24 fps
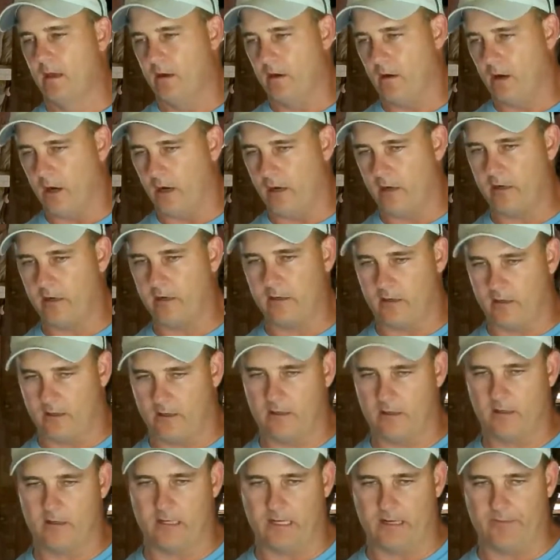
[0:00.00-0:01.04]

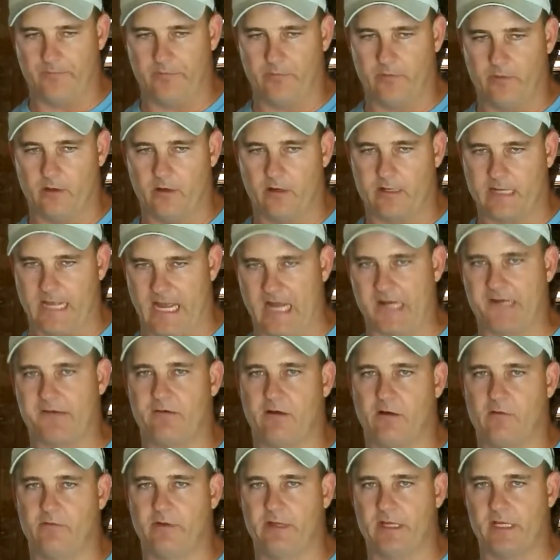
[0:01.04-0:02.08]
our cash
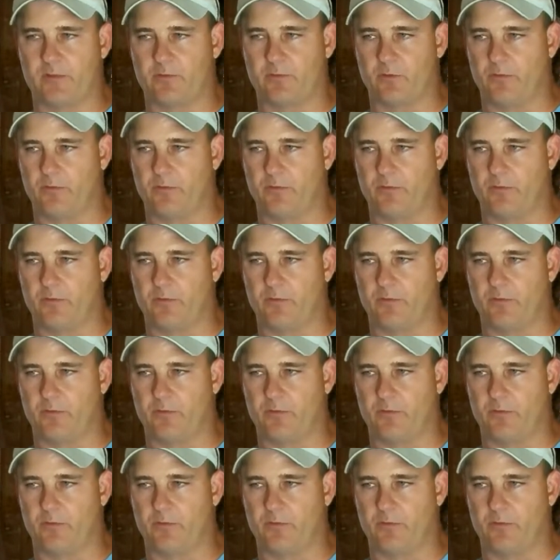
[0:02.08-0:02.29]
flow on this would